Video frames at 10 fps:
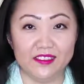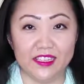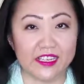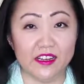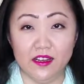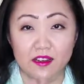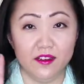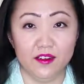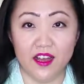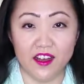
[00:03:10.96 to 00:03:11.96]
like
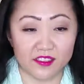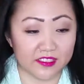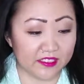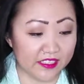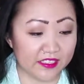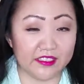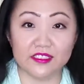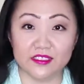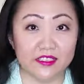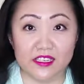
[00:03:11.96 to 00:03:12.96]
honestly, it
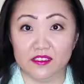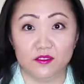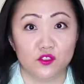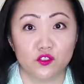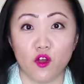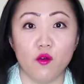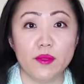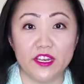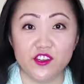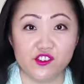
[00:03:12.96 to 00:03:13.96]
gives like so
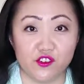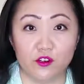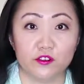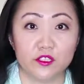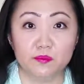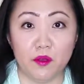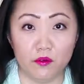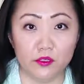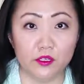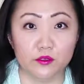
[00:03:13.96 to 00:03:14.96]
many shirts,
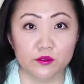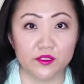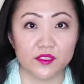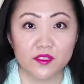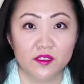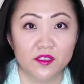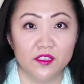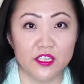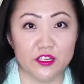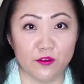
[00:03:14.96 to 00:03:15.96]
polos,
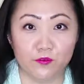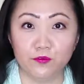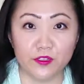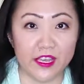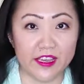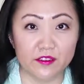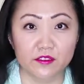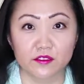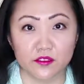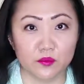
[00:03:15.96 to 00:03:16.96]
you know,
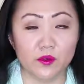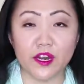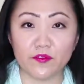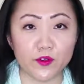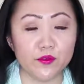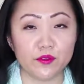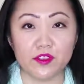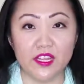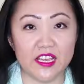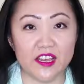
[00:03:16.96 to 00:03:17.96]
flannels, whatever you
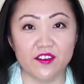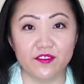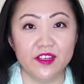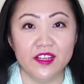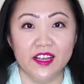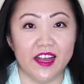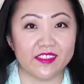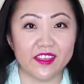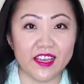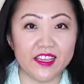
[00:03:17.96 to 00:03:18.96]
can think of. I
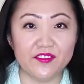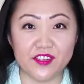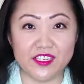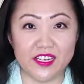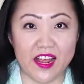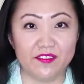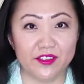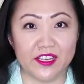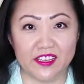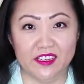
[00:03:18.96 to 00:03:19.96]
think I even did have
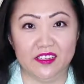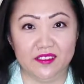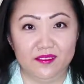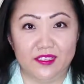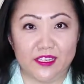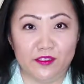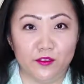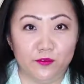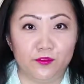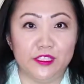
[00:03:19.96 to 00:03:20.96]
like a like a
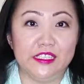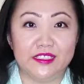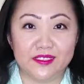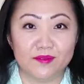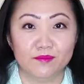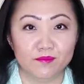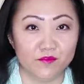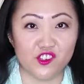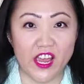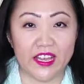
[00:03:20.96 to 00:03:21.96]
little fleece
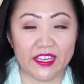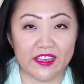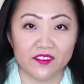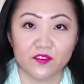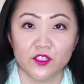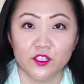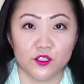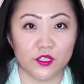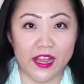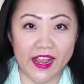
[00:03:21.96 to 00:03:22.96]
jacket.
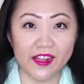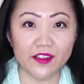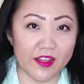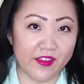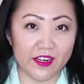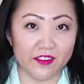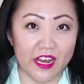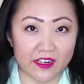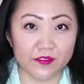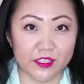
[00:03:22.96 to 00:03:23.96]
So I had I've had a
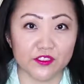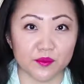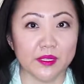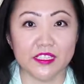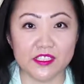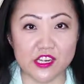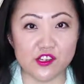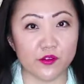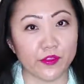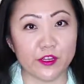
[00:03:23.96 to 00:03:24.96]
lot of things from that
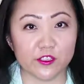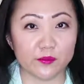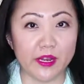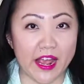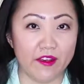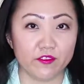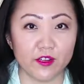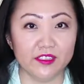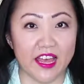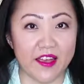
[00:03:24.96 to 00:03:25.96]
station over the years, but after
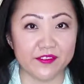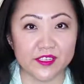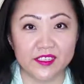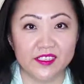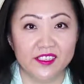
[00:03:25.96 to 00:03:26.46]
I left,